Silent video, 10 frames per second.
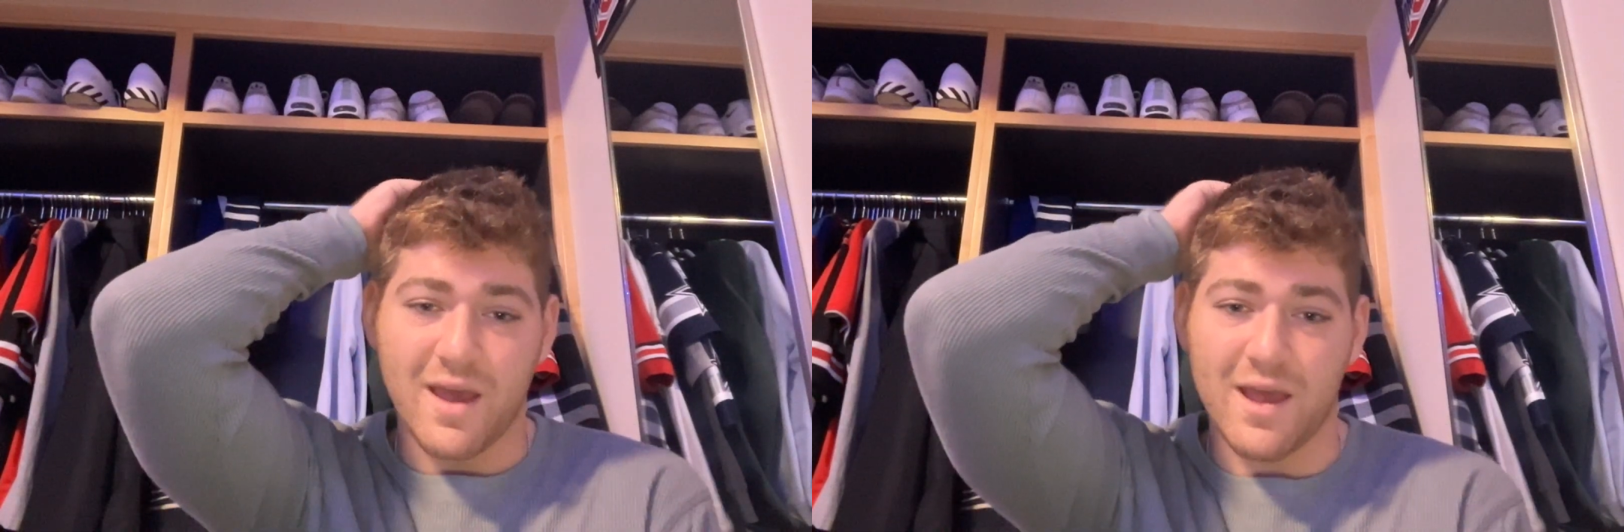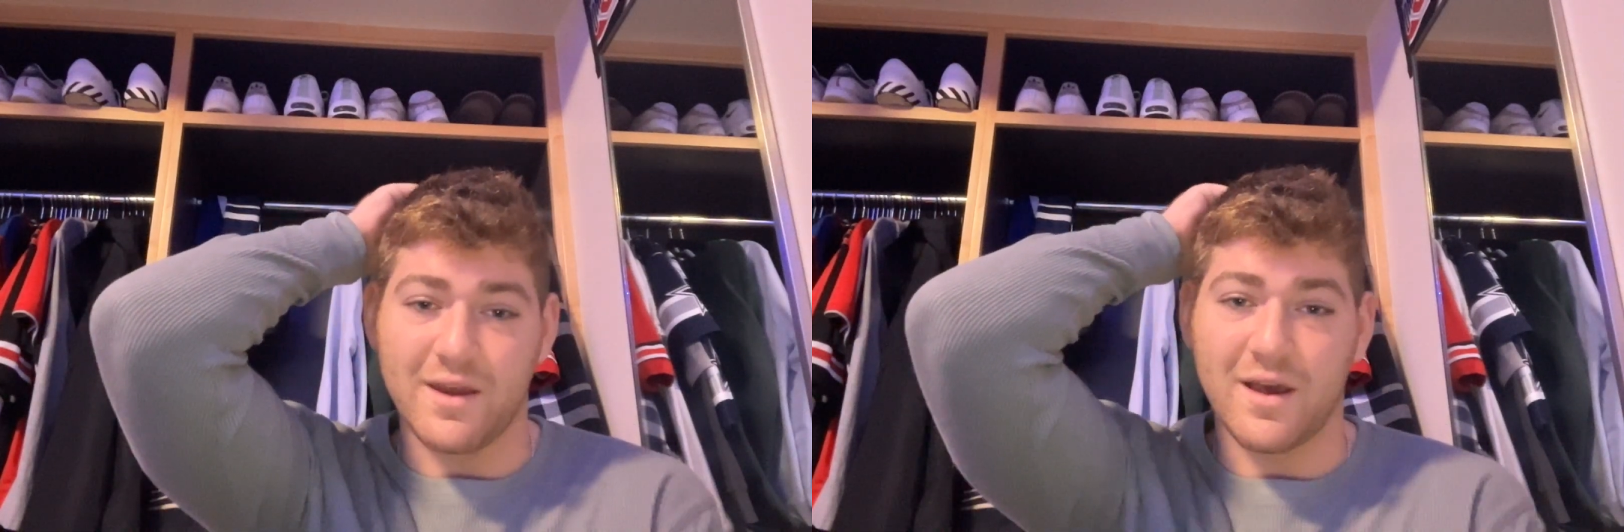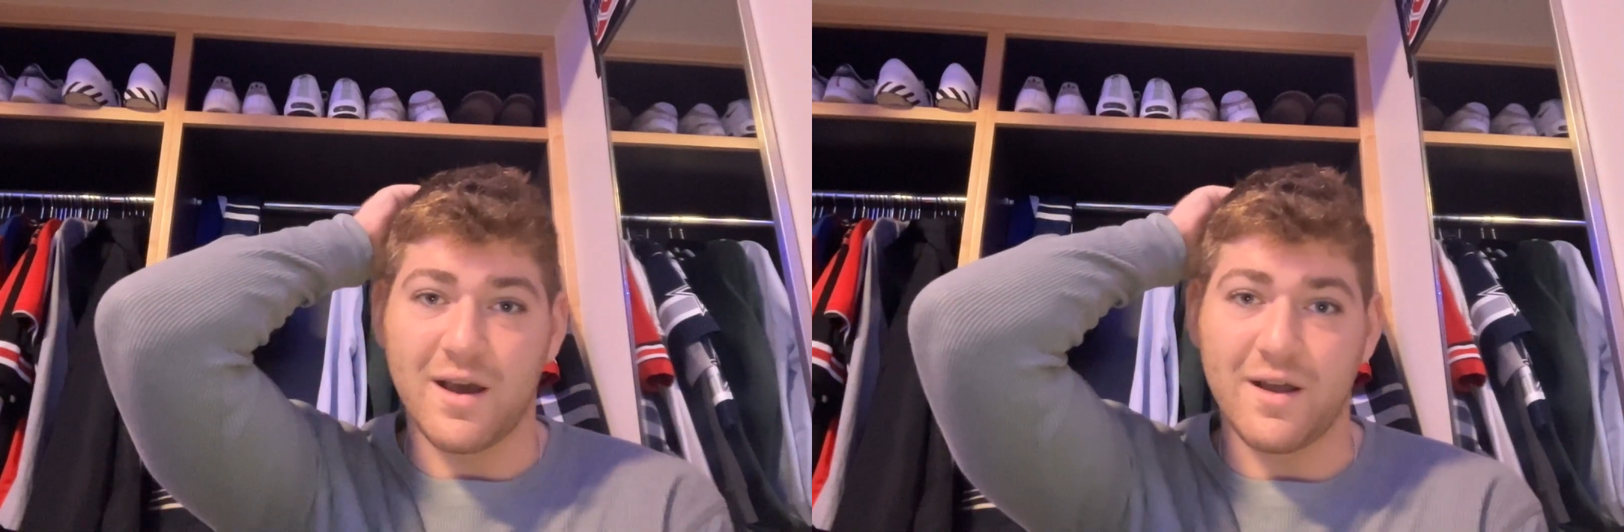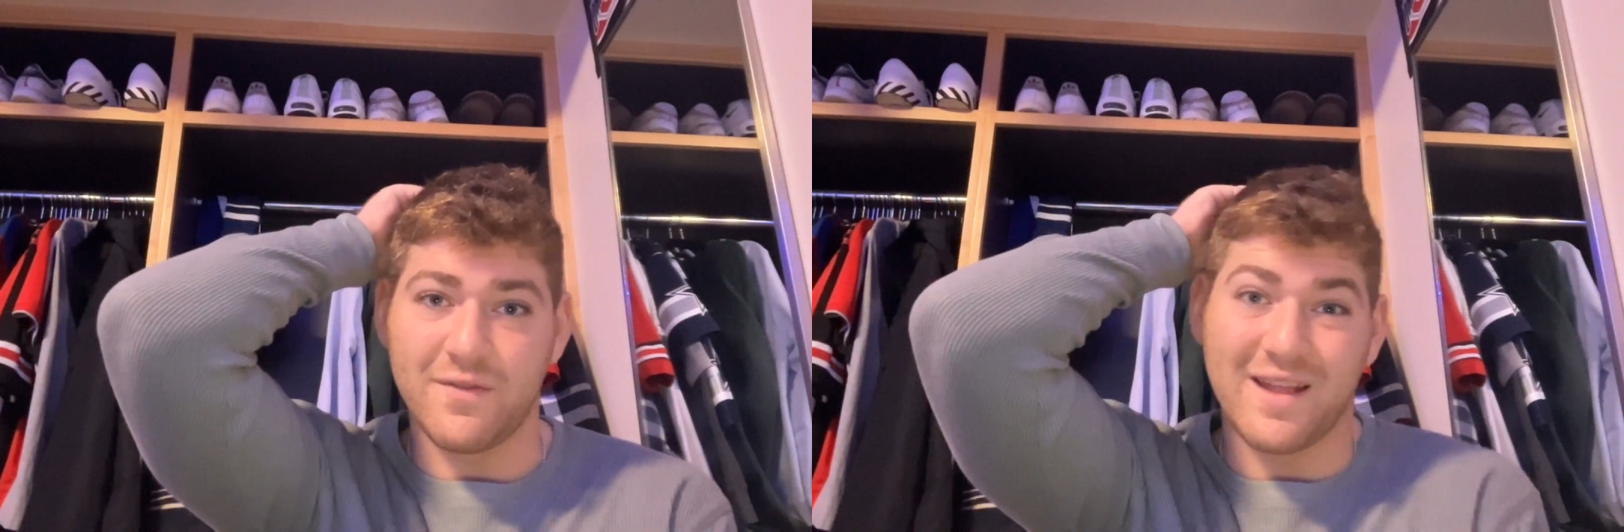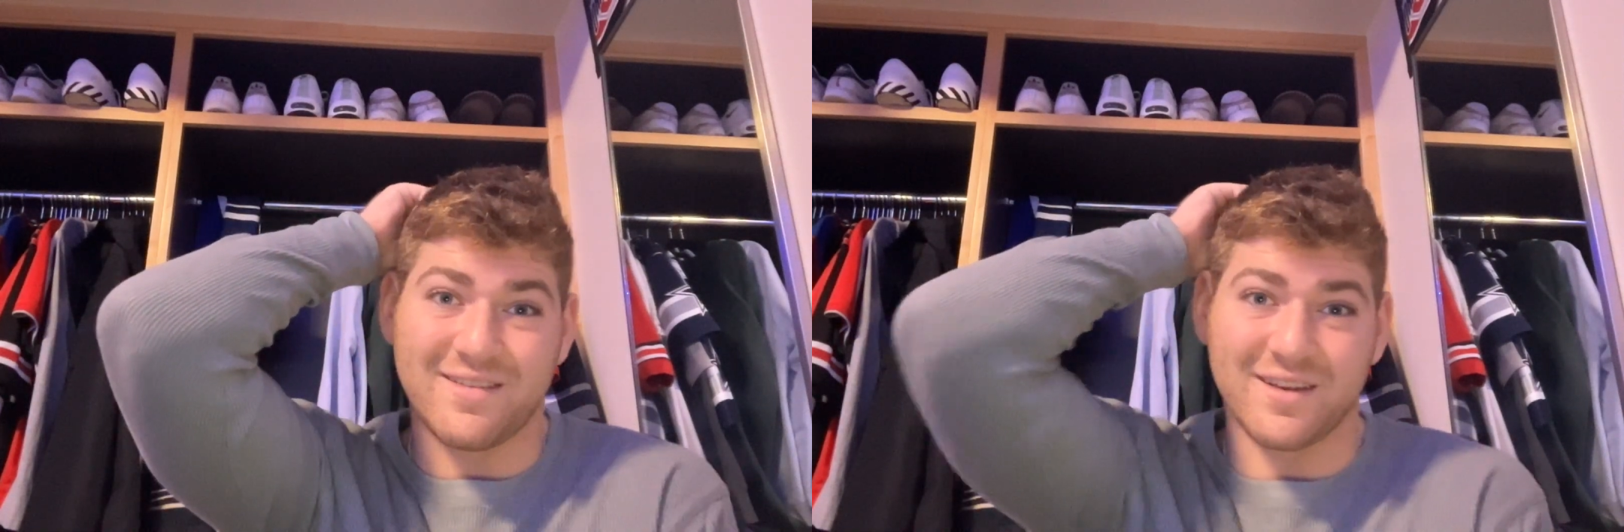and
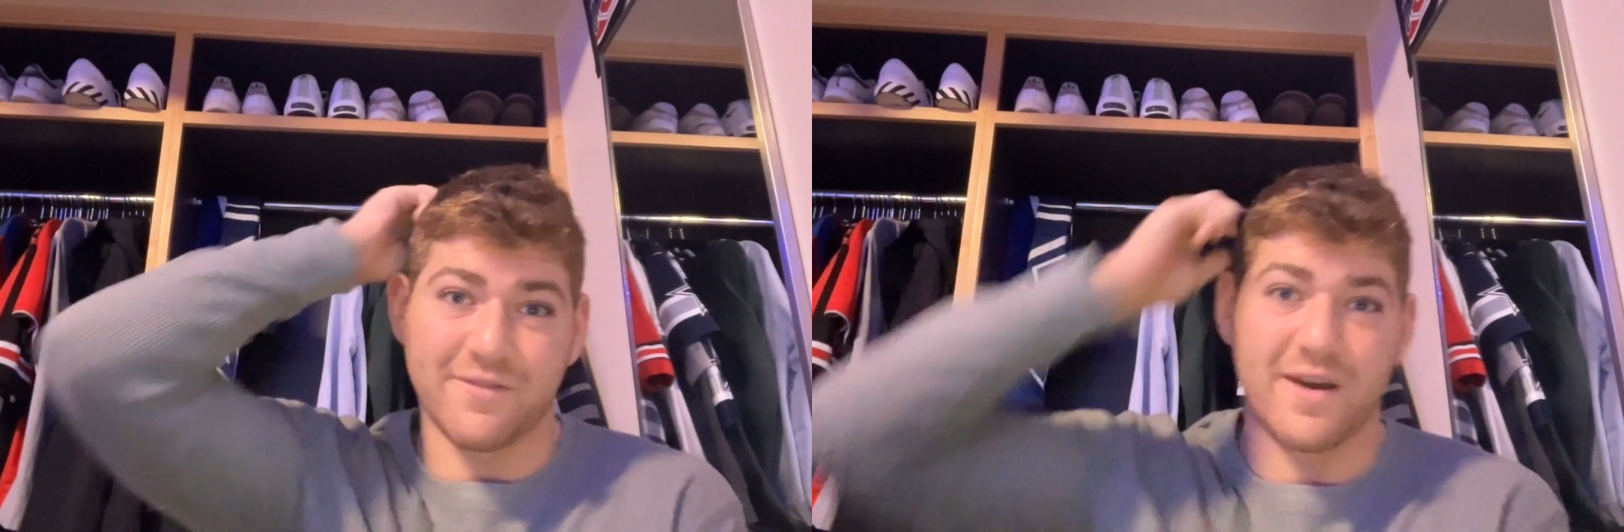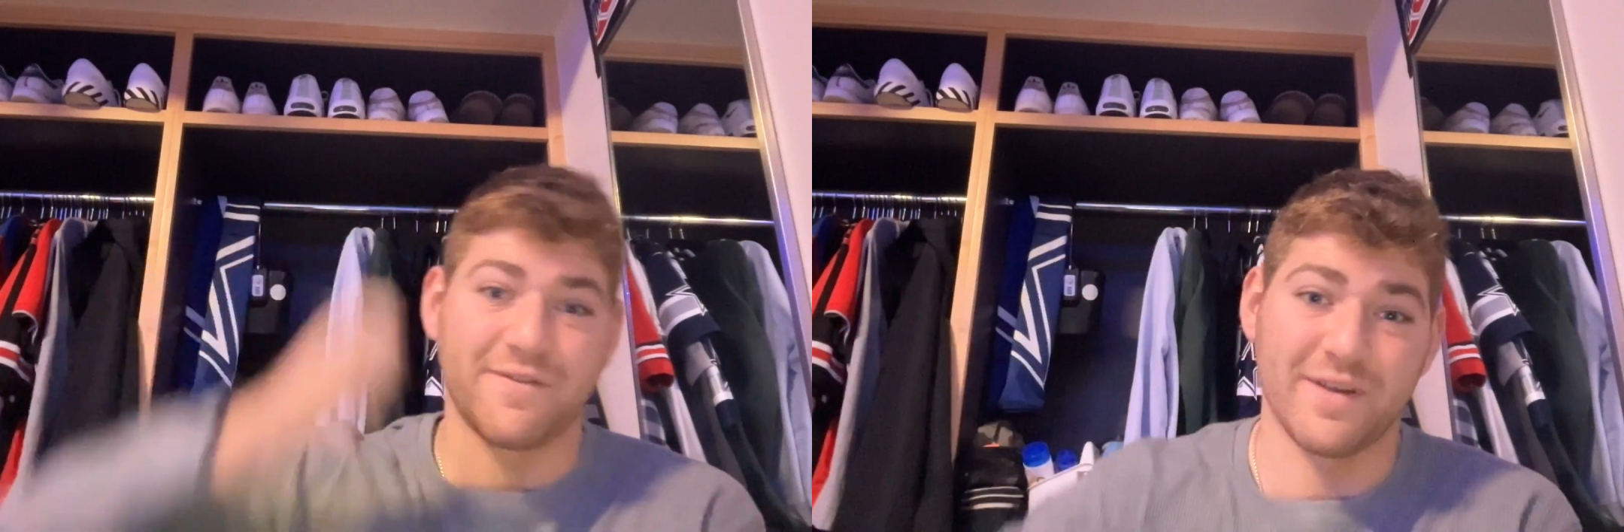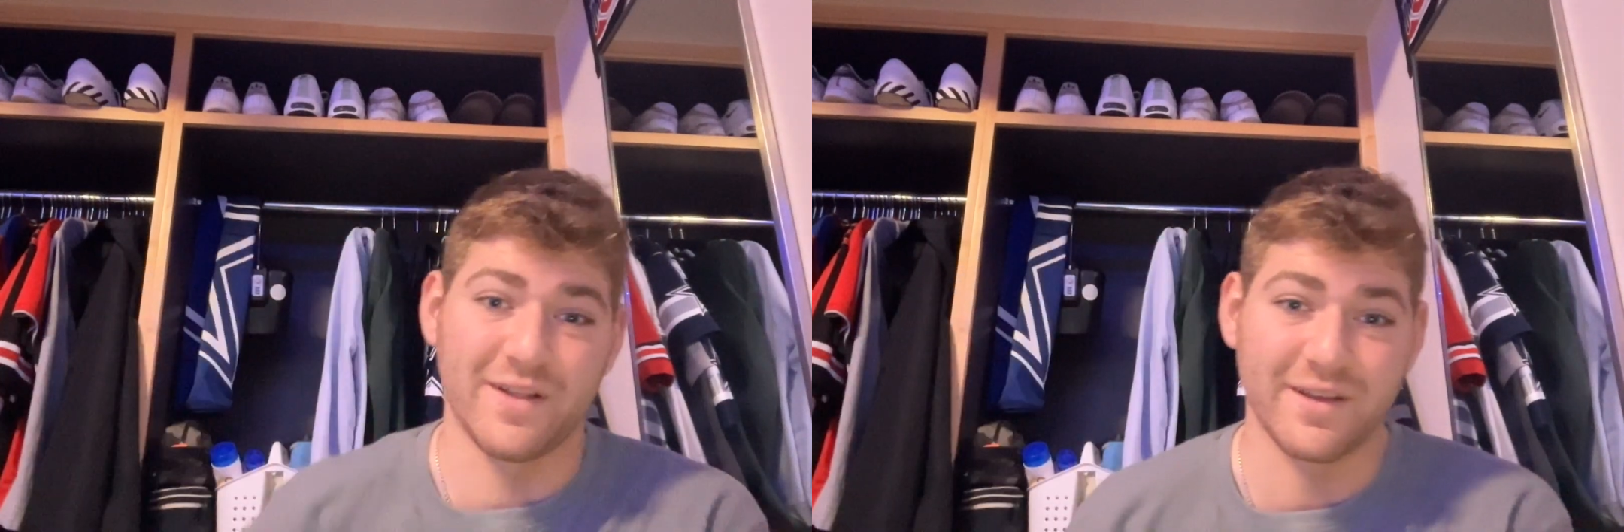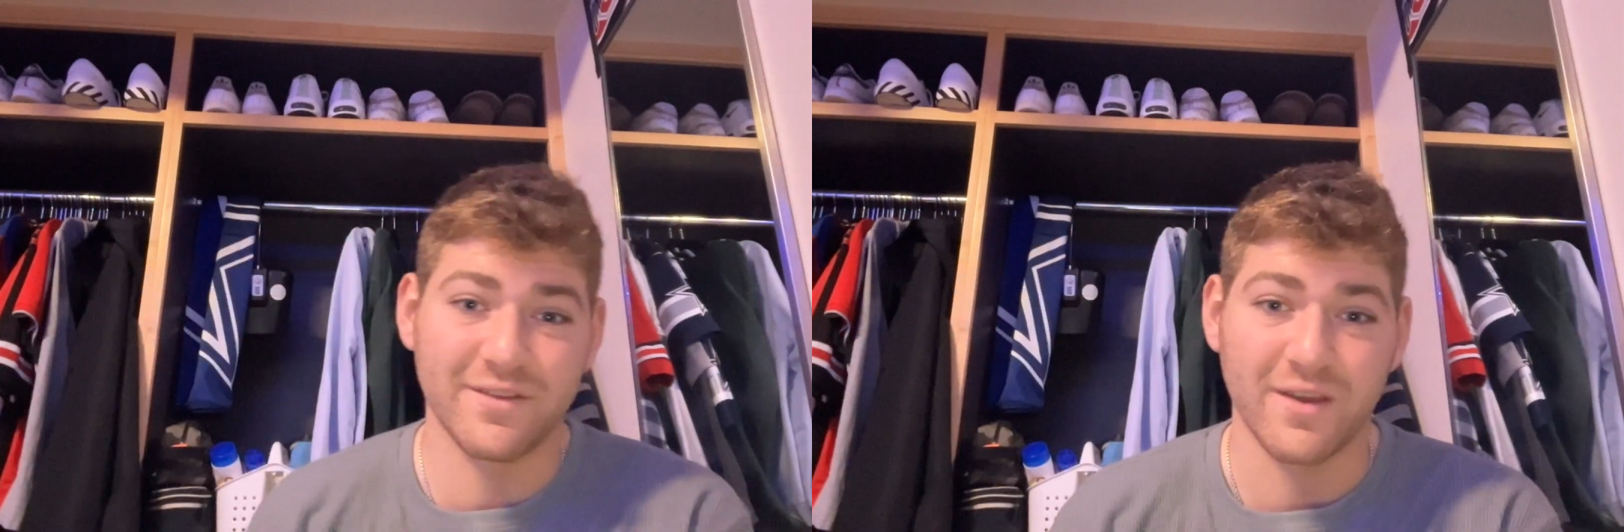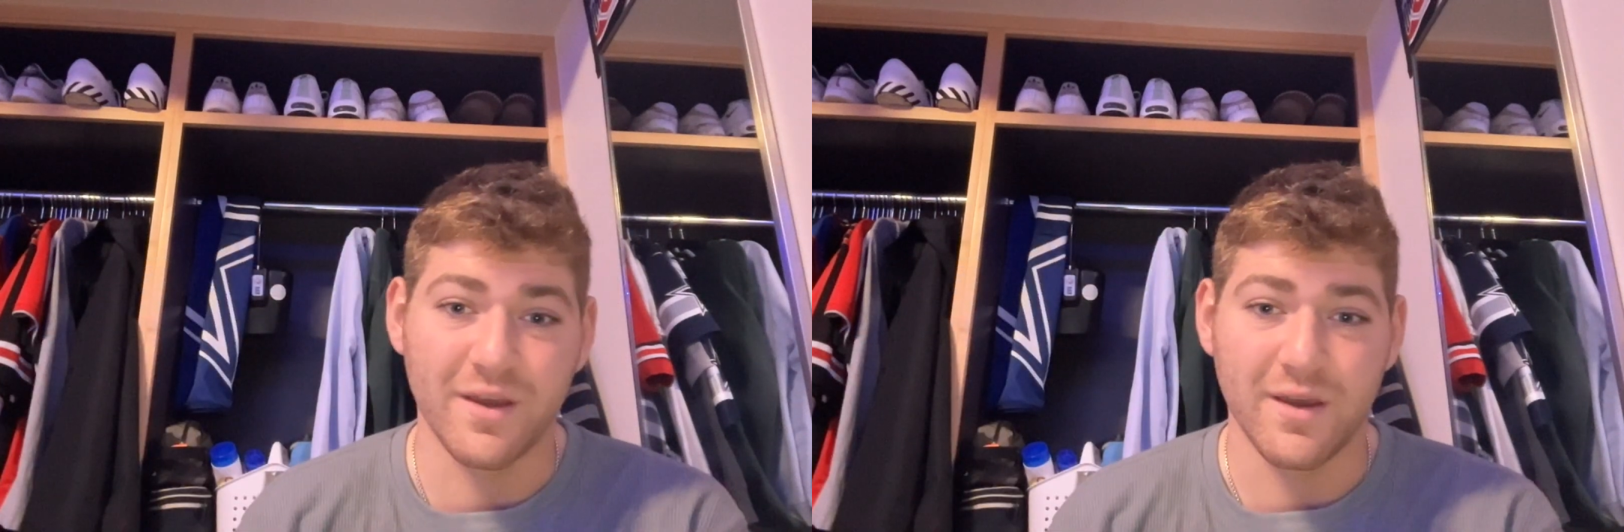that signified
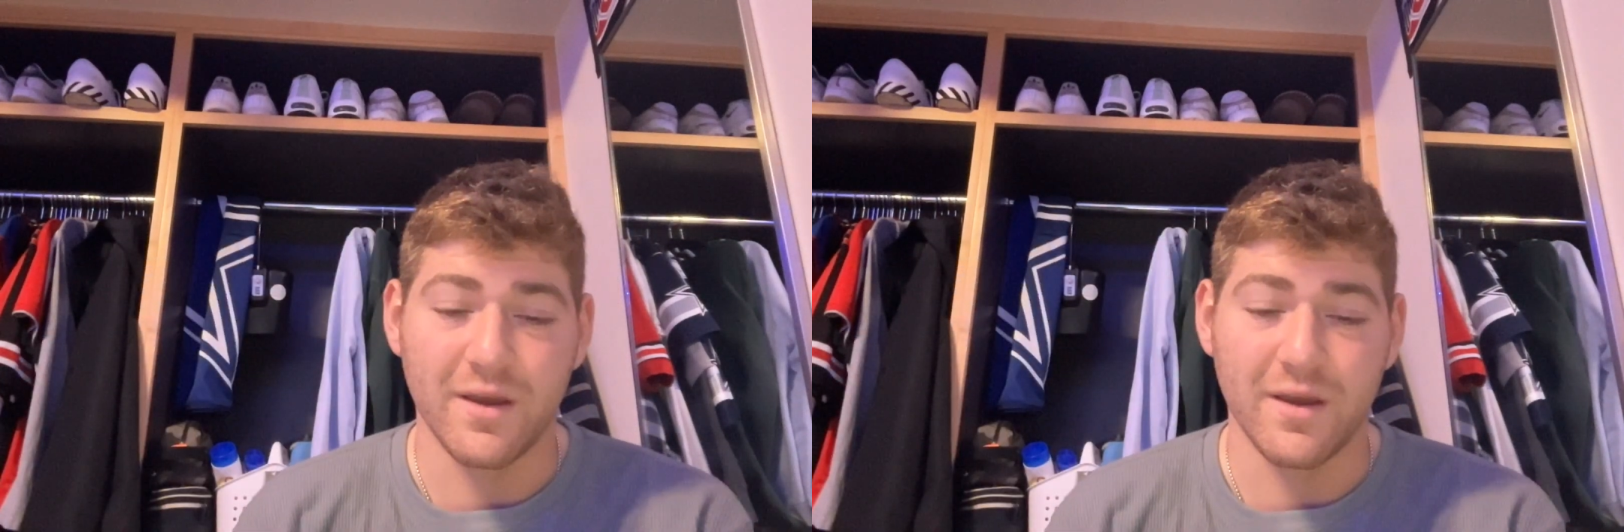feelings.